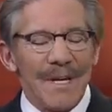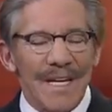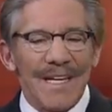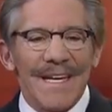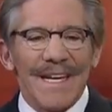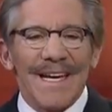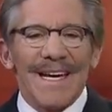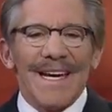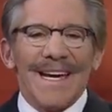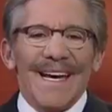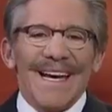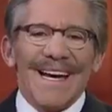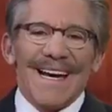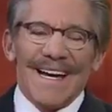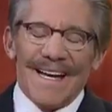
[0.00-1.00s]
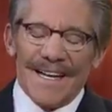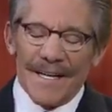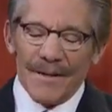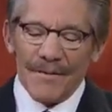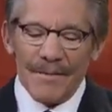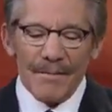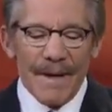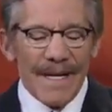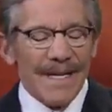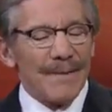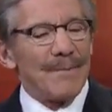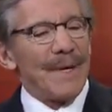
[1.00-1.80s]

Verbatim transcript: Oh, man. Uh, That's a combo.